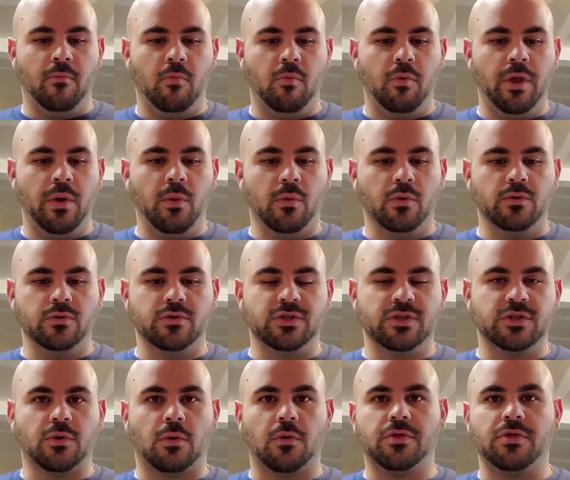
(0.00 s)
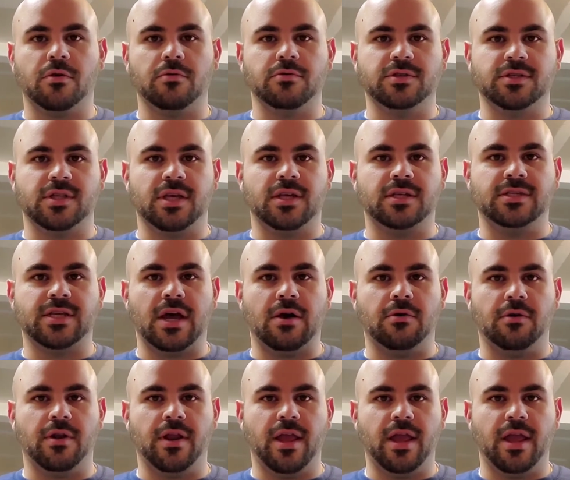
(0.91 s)
We will sort those things
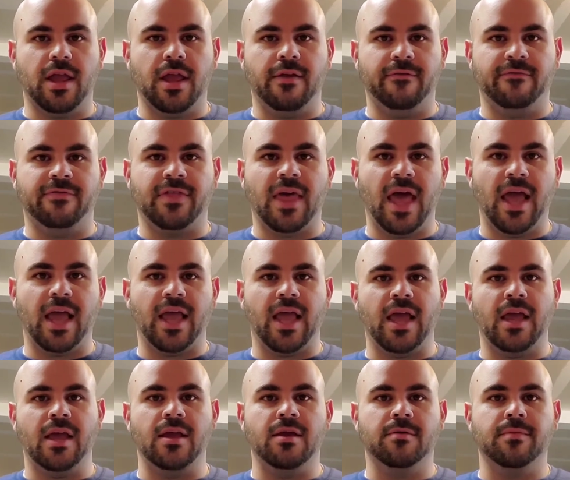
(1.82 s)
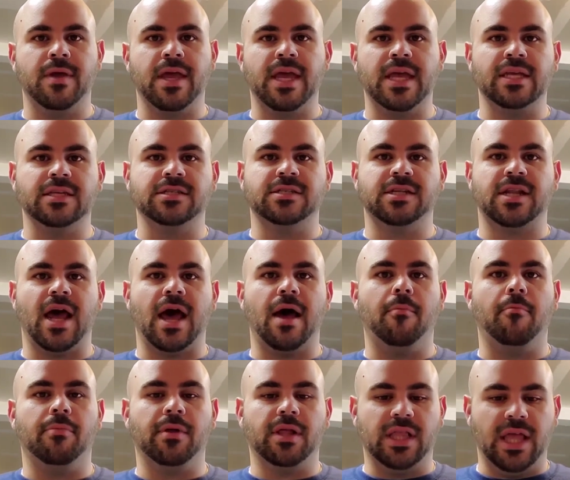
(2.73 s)
out if that game is
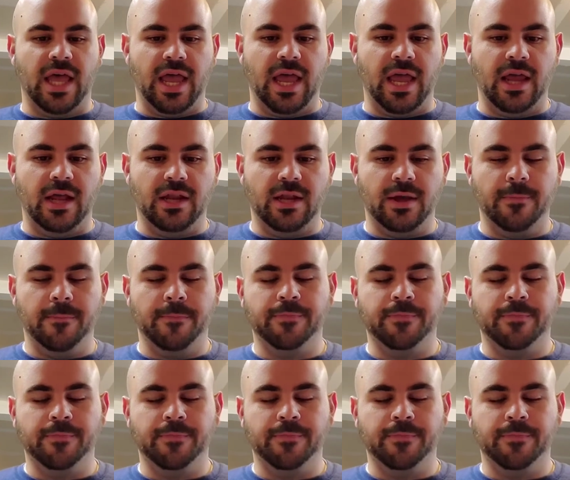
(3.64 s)
not played.